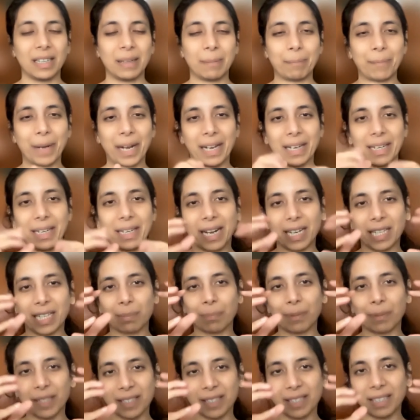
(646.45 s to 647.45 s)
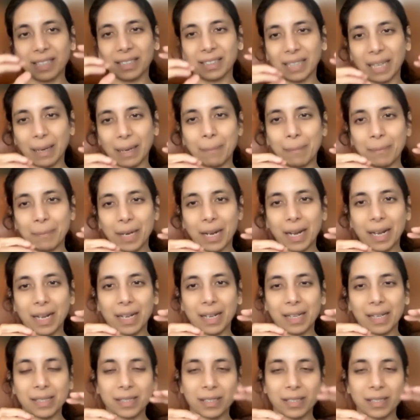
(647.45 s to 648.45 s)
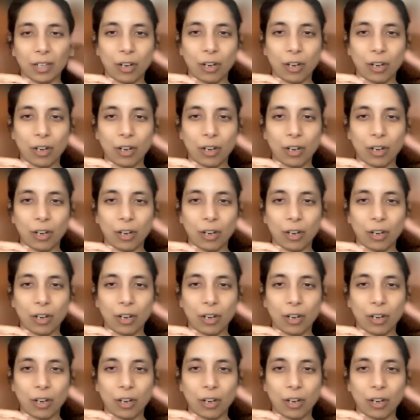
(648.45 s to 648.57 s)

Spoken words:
by expressing them as a